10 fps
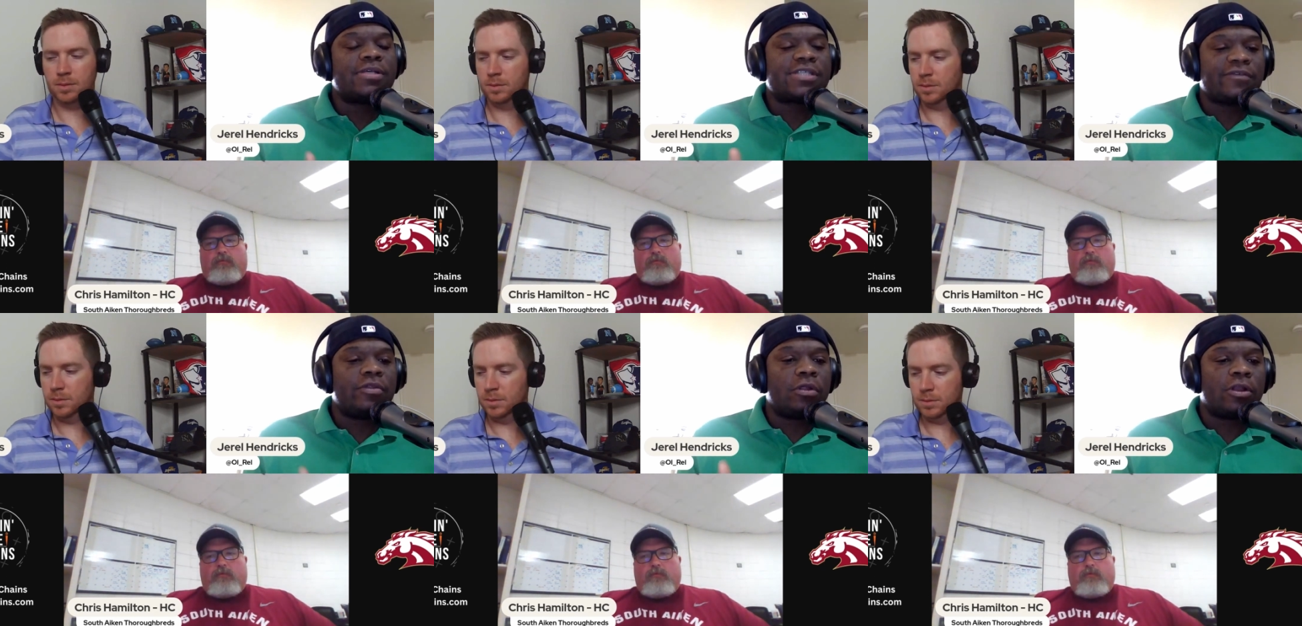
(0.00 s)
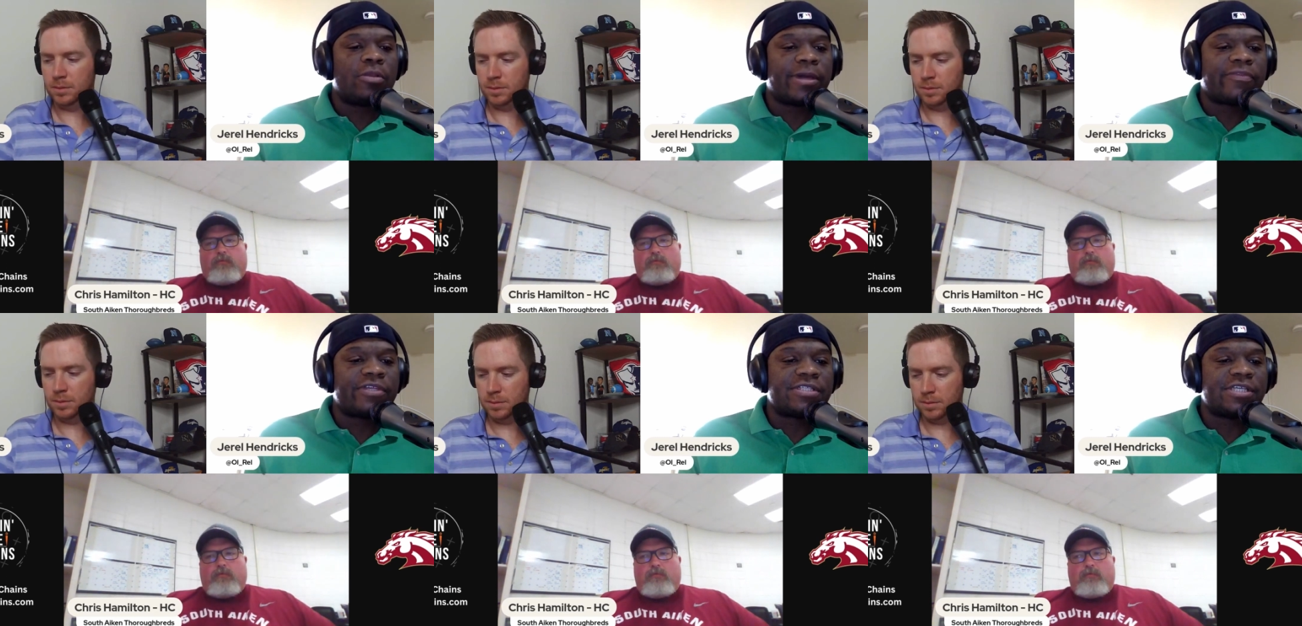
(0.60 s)
Speaker 1: else have you learned about
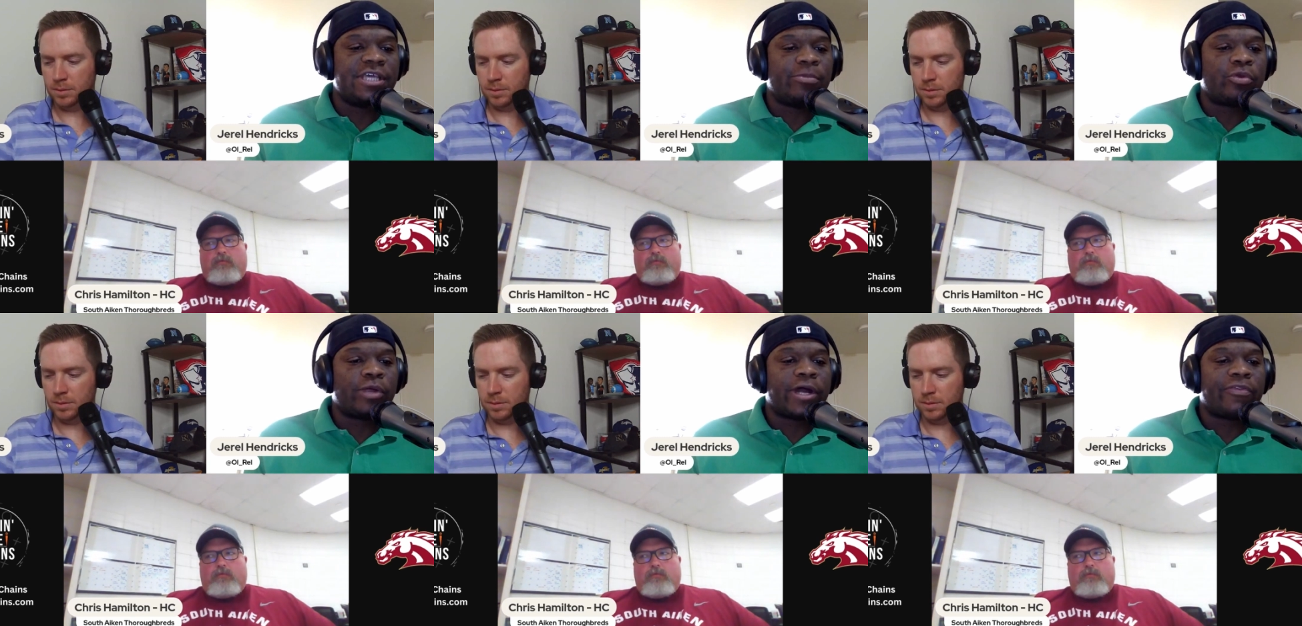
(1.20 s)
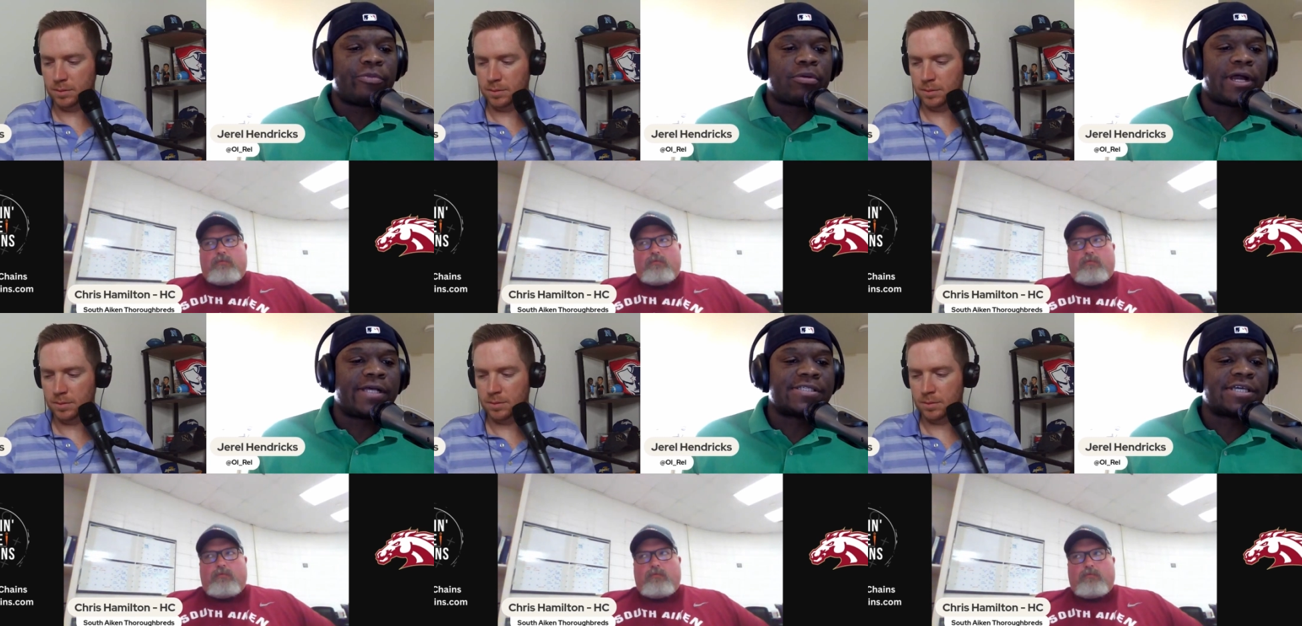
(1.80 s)
this team throughout the
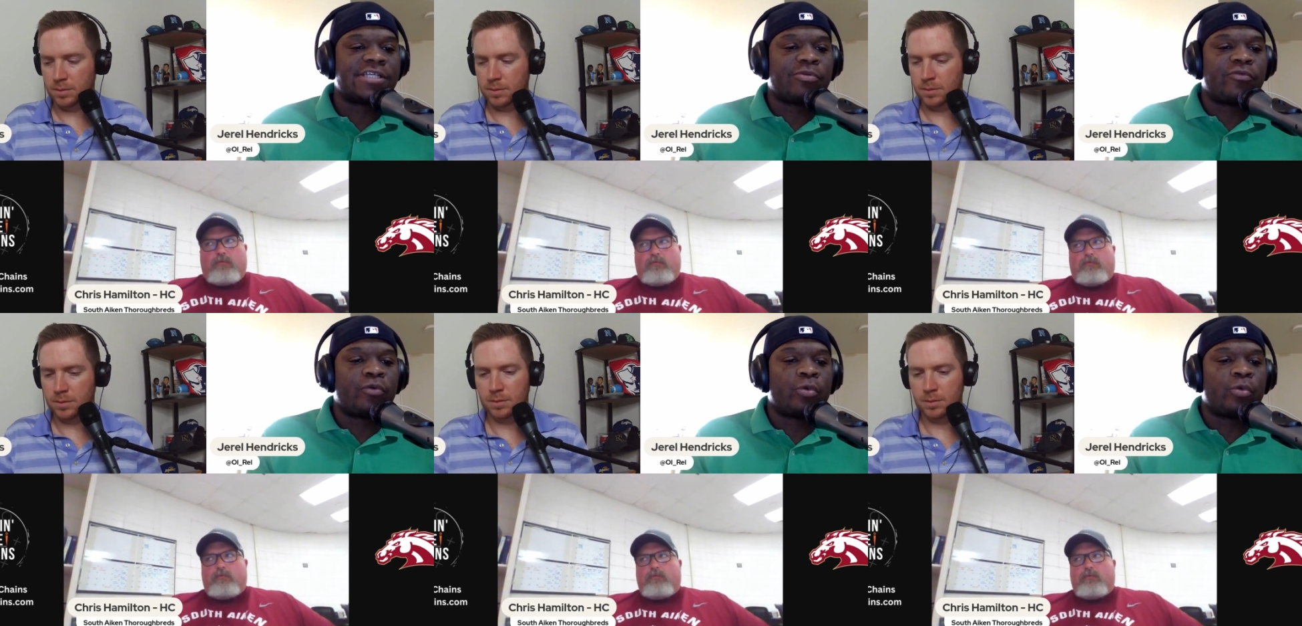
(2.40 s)
process before